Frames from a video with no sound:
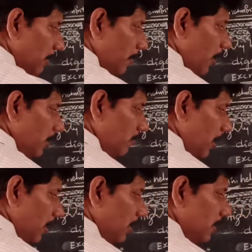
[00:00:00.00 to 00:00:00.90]
body
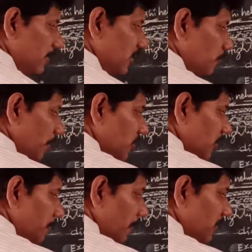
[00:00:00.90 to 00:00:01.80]
wall, the space
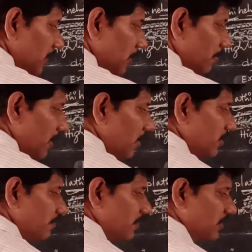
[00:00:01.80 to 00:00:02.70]
is present because
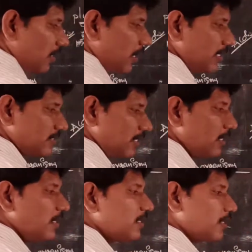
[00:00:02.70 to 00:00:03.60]
of these are called as
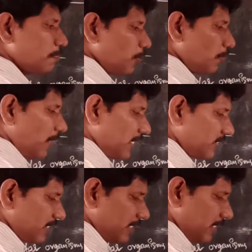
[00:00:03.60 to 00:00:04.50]
a
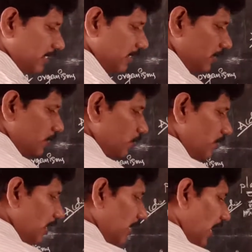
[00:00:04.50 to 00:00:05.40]
triploblastic. So
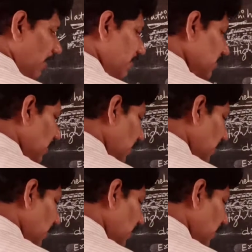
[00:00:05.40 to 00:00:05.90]
they are having the